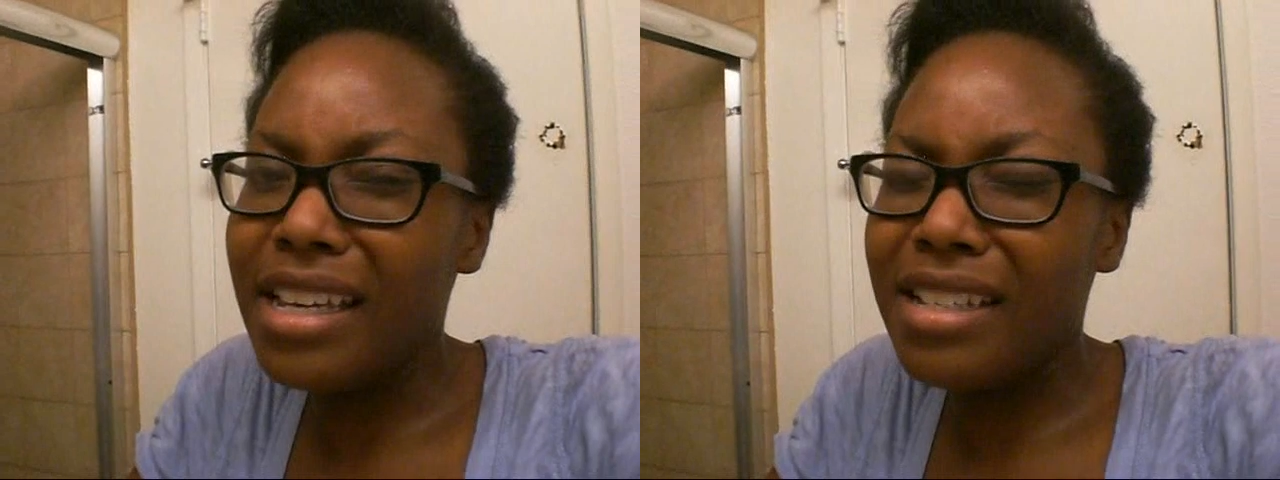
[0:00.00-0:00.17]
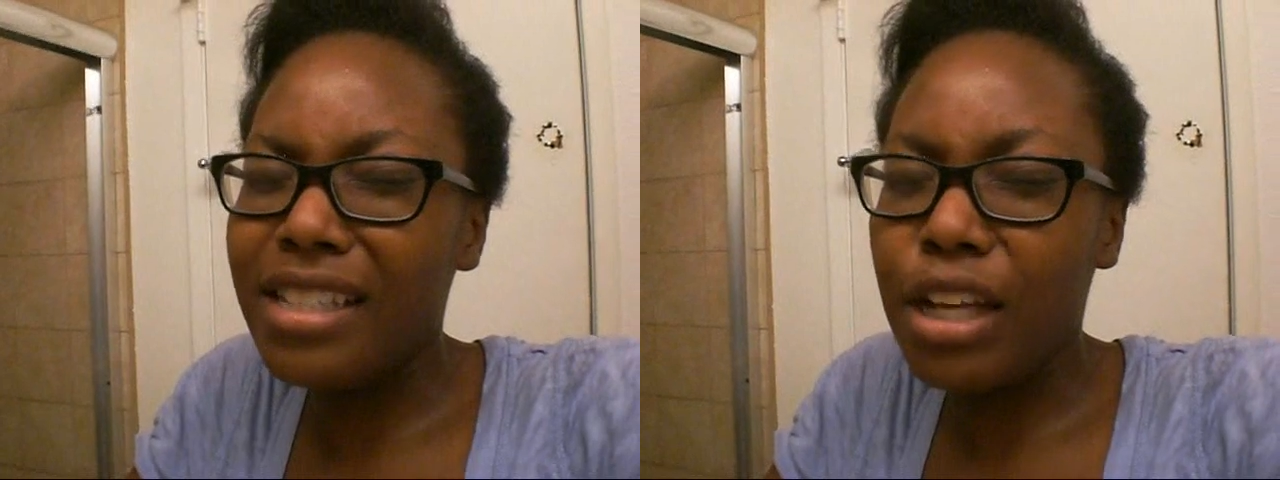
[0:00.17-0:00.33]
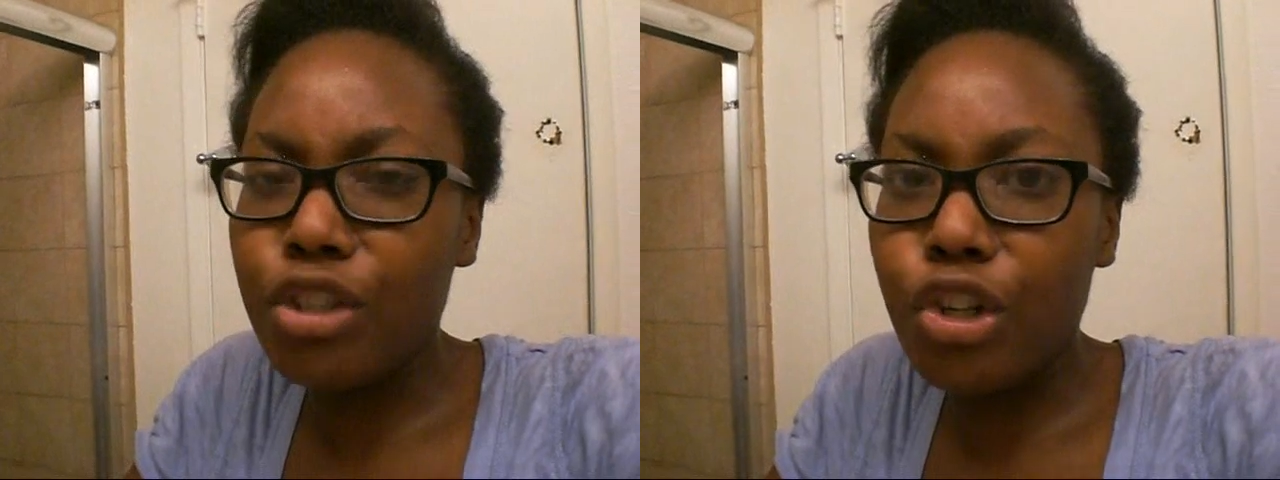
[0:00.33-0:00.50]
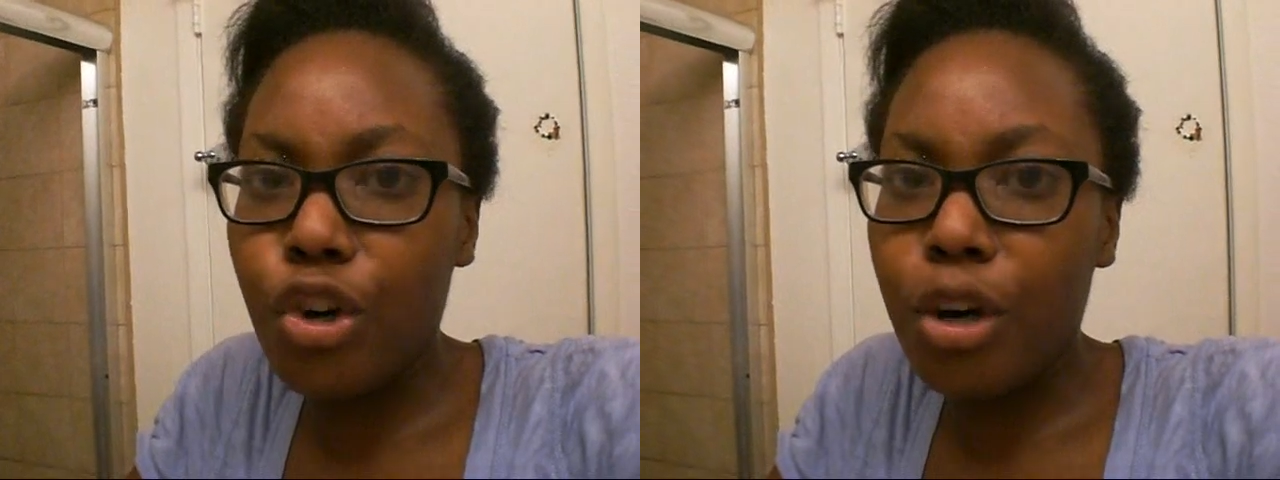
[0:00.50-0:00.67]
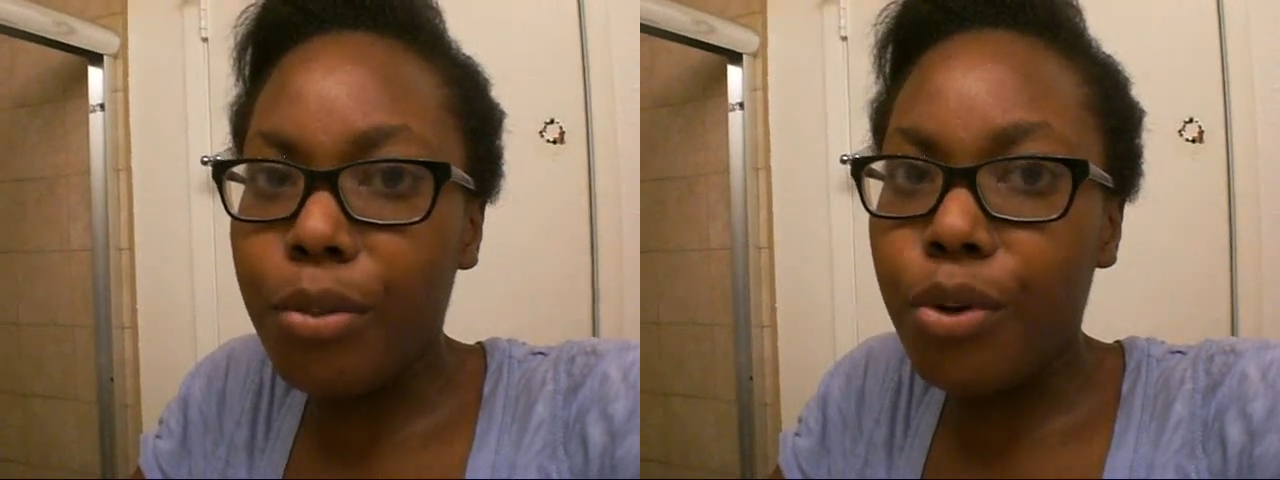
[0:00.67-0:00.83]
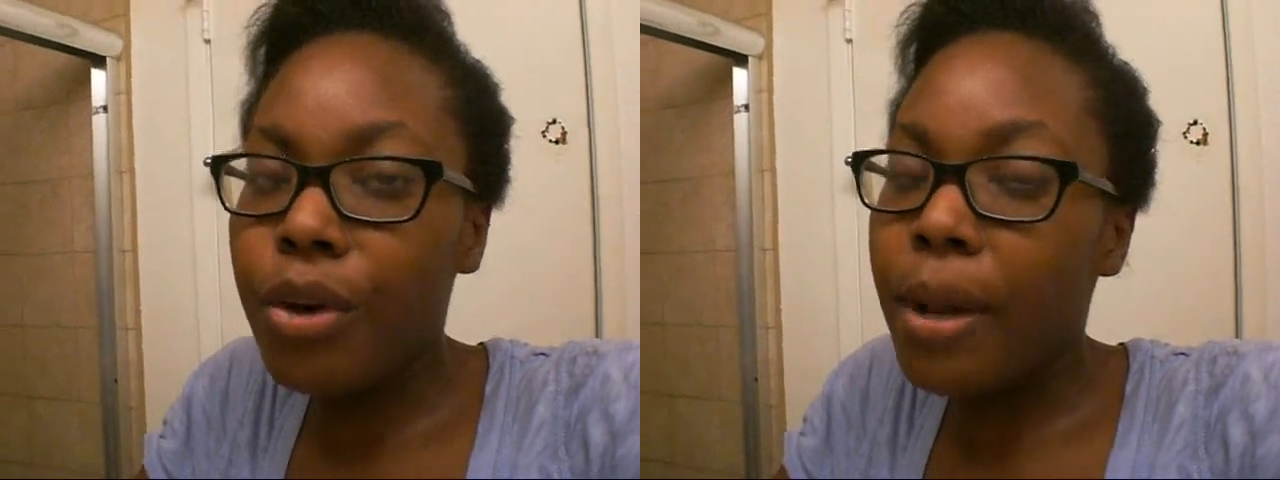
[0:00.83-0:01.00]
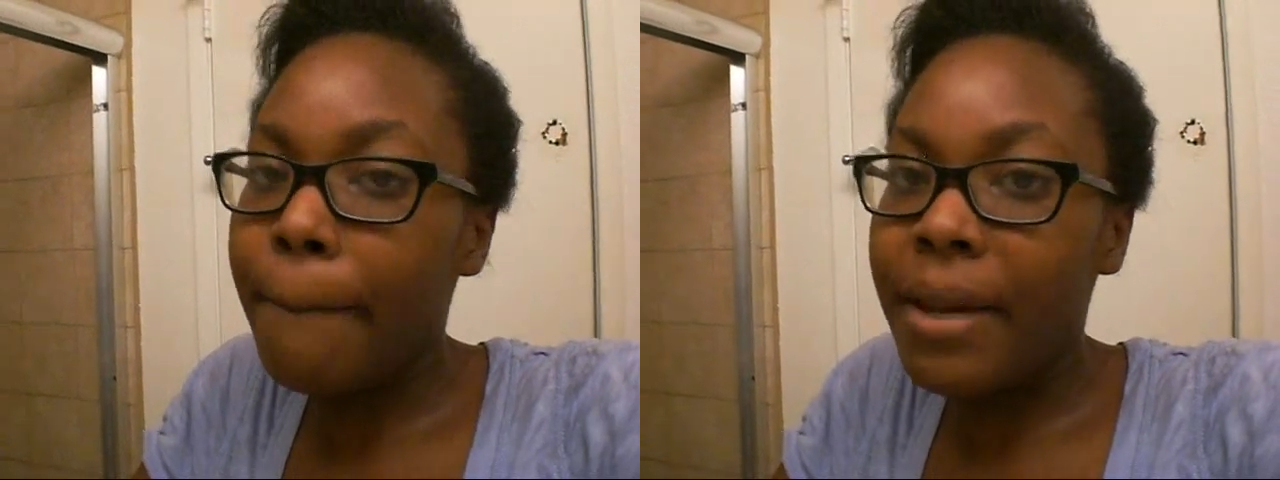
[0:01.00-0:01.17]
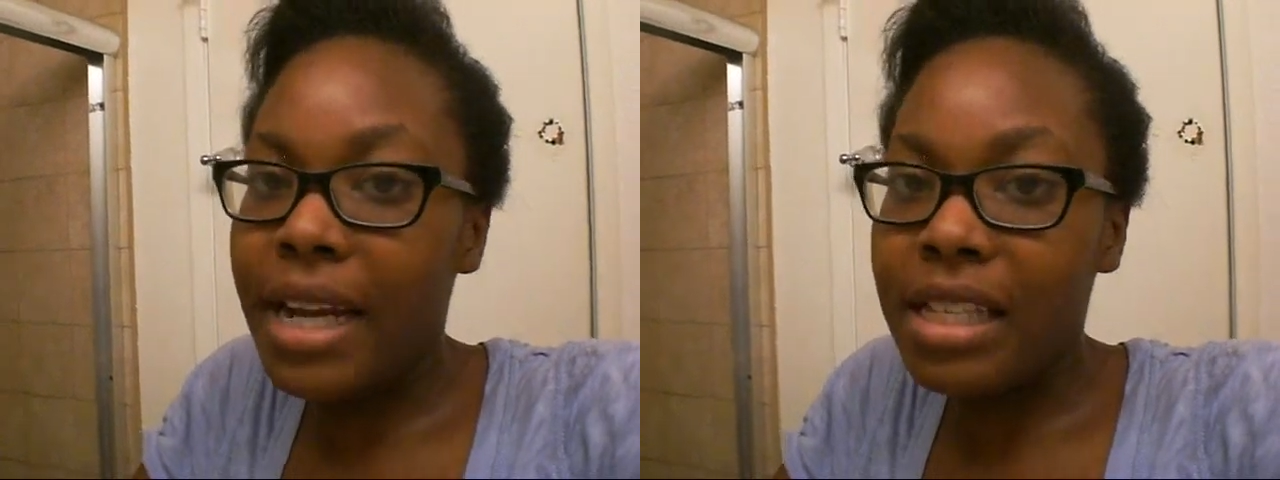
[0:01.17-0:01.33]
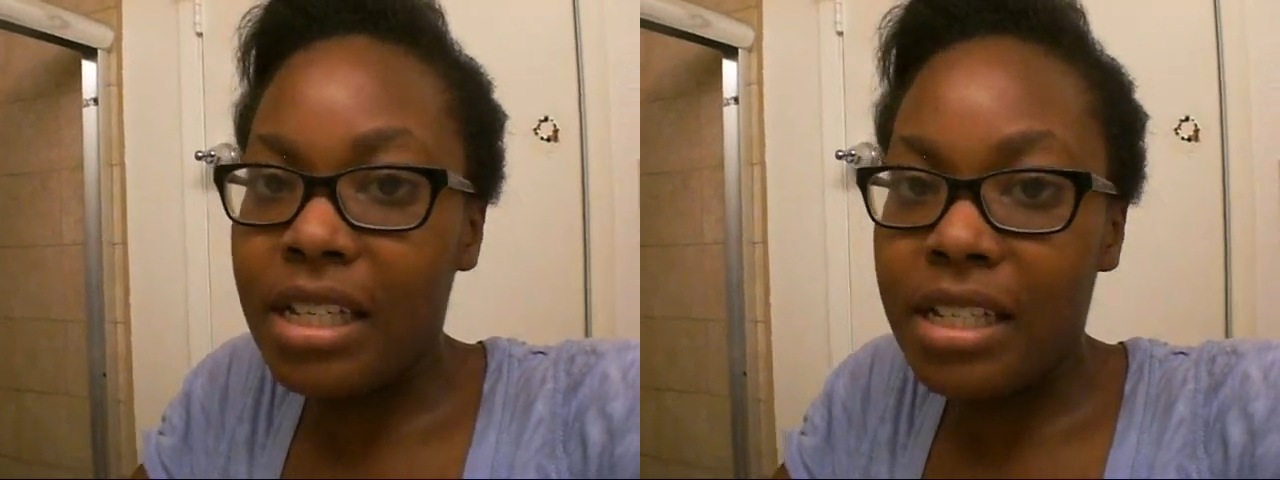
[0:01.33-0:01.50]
It sounds horrible, but that's